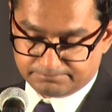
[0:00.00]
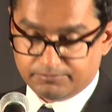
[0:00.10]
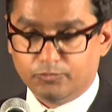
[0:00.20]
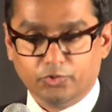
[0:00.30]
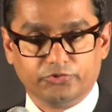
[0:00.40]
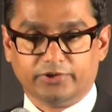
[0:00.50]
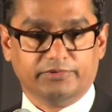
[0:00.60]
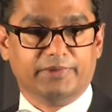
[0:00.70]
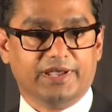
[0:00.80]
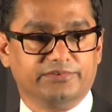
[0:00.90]
Most of
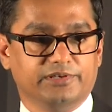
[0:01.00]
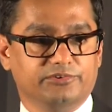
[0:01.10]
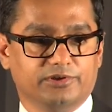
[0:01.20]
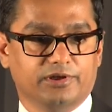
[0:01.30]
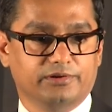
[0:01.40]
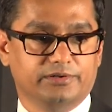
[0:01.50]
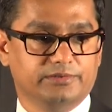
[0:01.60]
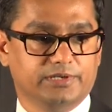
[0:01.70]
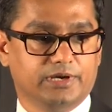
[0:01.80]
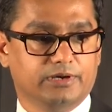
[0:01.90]
them ask the
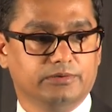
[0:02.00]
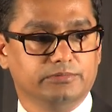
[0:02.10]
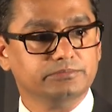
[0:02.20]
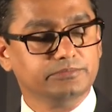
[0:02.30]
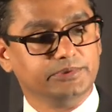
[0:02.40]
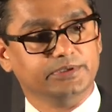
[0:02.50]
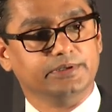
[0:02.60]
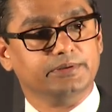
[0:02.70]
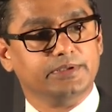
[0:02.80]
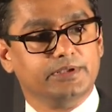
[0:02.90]
installer. Now
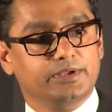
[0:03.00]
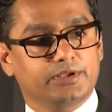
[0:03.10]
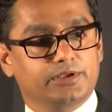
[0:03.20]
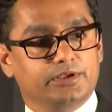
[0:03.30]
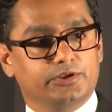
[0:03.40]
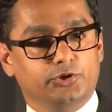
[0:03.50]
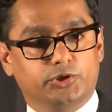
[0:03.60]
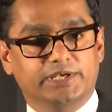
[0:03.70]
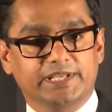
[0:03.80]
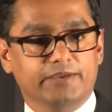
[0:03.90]
the
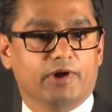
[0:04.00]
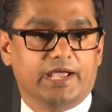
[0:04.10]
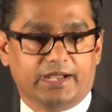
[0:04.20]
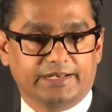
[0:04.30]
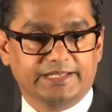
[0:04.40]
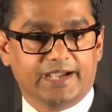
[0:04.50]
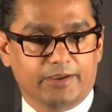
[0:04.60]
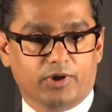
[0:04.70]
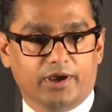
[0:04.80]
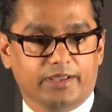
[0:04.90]

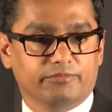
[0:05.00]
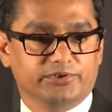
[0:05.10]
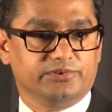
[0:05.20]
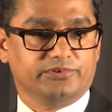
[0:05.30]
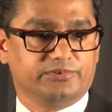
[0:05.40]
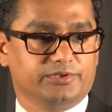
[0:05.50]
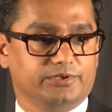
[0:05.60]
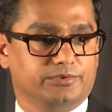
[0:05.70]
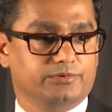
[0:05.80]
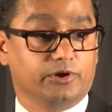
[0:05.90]
DIY, which is
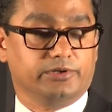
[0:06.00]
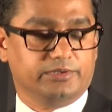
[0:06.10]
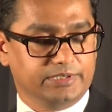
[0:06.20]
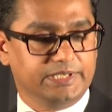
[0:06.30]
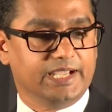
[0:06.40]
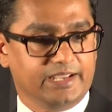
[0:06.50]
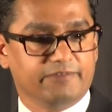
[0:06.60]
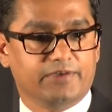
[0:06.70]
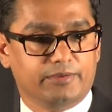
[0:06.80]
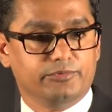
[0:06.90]
or
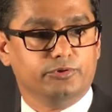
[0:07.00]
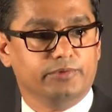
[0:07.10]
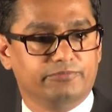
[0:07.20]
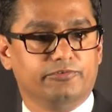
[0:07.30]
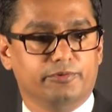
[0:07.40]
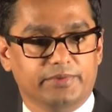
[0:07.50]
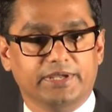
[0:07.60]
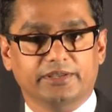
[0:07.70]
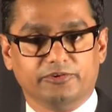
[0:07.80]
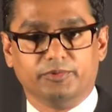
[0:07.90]
DIFM, do it for
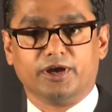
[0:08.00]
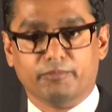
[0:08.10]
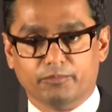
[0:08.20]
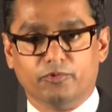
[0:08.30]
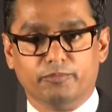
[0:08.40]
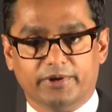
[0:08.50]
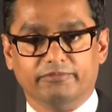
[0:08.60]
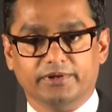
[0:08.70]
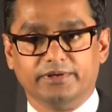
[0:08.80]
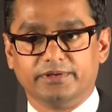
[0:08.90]
me, is becoming more
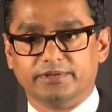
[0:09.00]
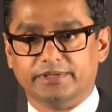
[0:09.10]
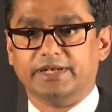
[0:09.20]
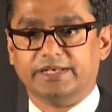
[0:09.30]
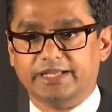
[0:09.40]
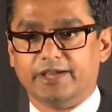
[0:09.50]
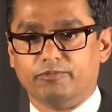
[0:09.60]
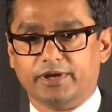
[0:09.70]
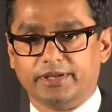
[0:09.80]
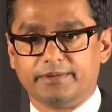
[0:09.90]
prevalent than
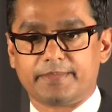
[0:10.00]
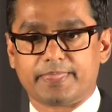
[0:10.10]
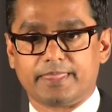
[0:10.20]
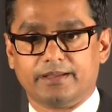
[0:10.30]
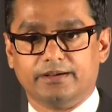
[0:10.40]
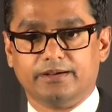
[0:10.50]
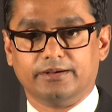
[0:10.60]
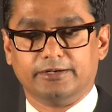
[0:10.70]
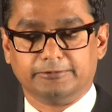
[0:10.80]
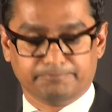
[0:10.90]
DIY.
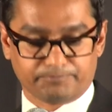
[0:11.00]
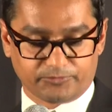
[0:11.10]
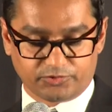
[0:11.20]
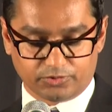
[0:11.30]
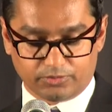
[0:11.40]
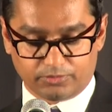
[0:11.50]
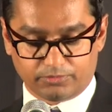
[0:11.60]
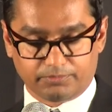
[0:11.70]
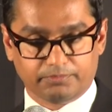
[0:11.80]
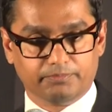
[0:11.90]

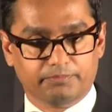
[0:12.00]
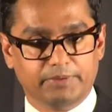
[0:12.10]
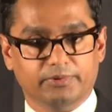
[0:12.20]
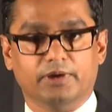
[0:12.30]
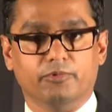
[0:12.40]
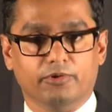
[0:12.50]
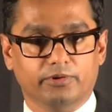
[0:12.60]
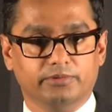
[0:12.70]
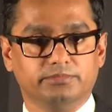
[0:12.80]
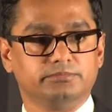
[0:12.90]
So people are
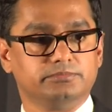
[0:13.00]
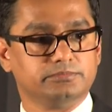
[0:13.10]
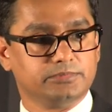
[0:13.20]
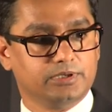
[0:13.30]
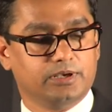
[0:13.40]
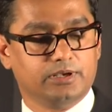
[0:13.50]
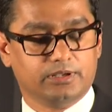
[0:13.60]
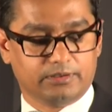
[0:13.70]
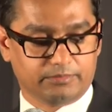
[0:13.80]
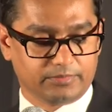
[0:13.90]
more
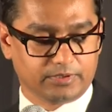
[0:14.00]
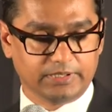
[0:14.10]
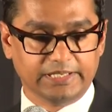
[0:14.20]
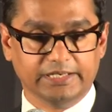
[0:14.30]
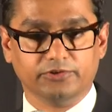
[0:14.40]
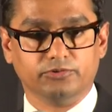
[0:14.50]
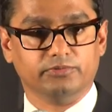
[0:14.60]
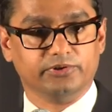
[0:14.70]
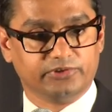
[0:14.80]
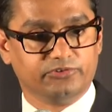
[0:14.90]
leaning
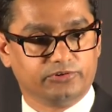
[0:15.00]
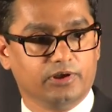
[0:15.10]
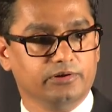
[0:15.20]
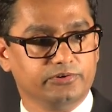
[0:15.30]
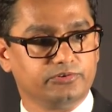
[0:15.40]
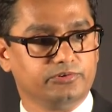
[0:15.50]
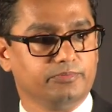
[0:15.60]
towards installers to